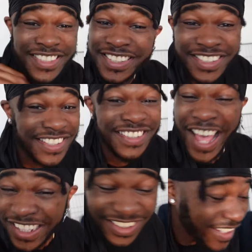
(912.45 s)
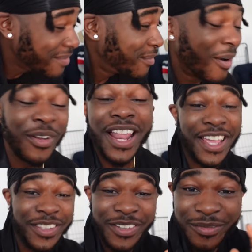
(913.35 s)
shit is deadly, bro.
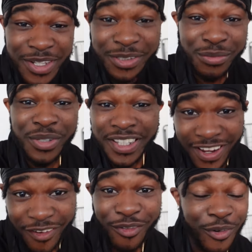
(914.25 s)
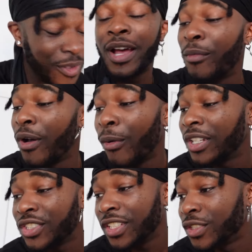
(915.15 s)
Like, you need to be careful. Yeah, bro, I
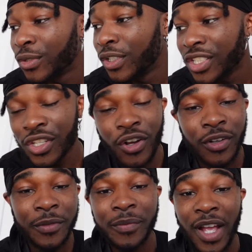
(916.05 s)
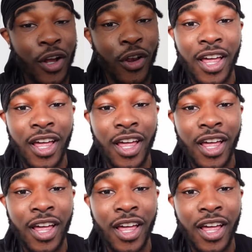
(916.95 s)
want to try the squares, though. I ain't gonna